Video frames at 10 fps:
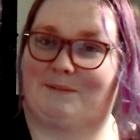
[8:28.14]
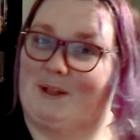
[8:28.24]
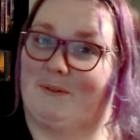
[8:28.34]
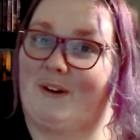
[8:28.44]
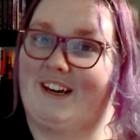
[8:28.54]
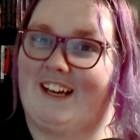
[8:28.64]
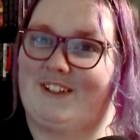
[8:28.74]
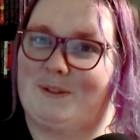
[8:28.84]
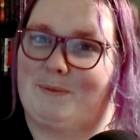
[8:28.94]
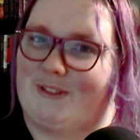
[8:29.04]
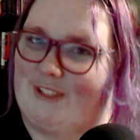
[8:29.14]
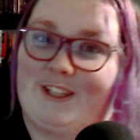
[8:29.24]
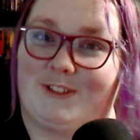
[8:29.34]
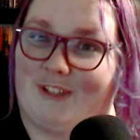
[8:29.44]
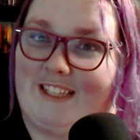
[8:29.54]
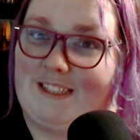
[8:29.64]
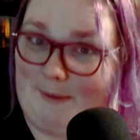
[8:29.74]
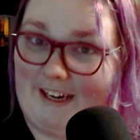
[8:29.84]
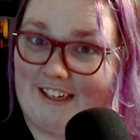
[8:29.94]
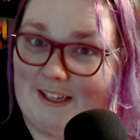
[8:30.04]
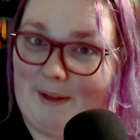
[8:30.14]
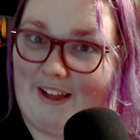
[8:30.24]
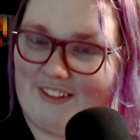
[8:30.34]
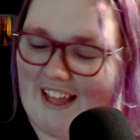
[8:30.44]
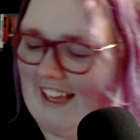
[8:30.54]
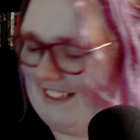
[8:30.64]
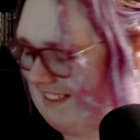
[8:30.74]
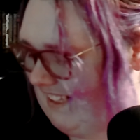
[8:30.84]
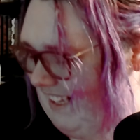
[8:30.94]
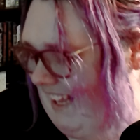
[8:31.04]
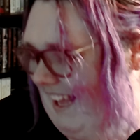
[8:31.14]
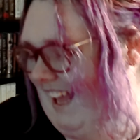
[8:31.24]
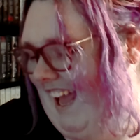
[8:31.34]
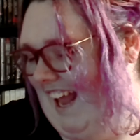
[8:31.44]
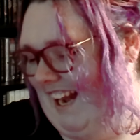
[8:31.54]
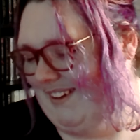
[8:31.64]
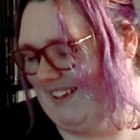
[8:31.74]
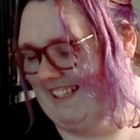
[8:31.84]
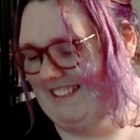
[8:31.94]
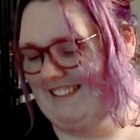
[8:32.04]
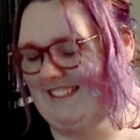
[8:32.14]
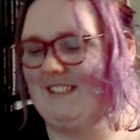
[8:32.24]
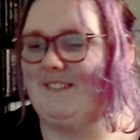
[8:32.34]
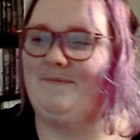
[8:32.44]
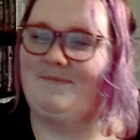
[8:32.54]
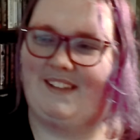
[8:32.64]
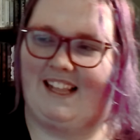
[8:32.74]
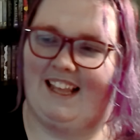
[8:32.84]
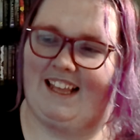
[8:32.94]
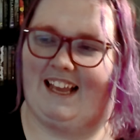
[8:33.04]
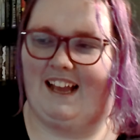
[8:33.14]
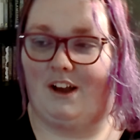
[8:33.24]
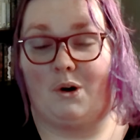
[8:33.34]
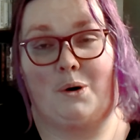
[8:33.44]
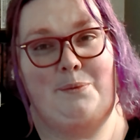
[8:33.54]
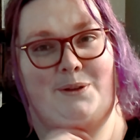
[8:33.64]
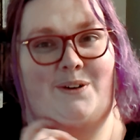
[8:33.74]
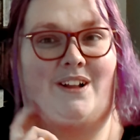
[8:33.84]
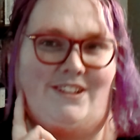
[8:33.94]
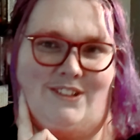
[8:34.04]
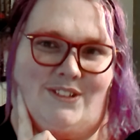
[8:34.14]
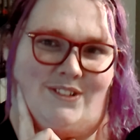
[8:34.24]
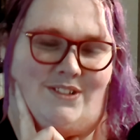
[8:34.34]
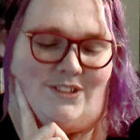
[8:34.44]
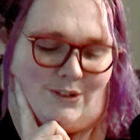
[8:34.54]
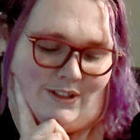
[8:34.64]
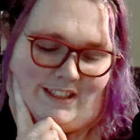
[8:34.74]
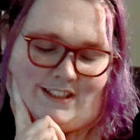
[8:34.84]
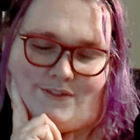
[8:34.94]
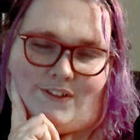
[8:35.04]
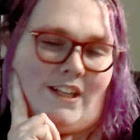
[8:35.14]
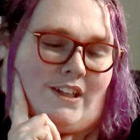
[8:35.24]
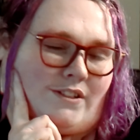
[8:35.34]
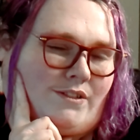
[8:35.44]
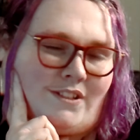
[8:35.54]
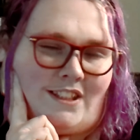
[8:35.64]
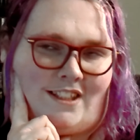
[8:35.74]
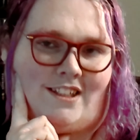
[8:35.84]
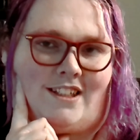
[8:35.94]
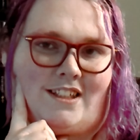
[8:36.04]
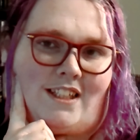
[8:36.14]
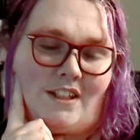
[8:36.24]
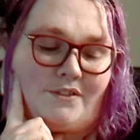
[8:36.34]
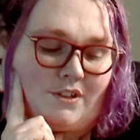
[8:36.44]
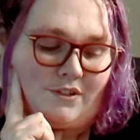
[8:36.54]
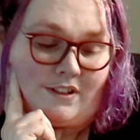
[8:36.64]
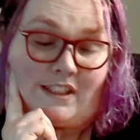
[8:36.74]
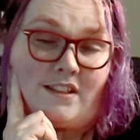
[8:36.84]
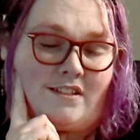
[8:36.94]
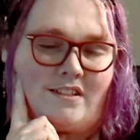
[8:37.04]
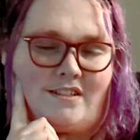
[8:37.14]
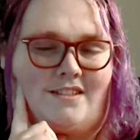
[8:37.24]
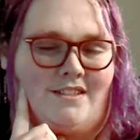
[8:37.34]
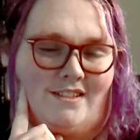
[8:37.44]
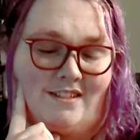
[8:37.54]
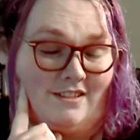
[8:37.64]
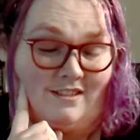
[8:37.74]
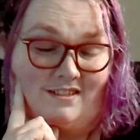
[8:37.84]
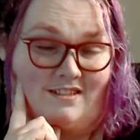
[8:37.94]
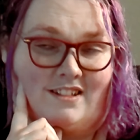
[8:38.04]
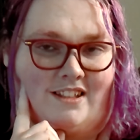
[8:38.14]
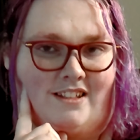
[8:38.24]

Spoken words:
be 100% transparent about that. Anyways, yeah, I hope you all enjoyed this video. If you did, you can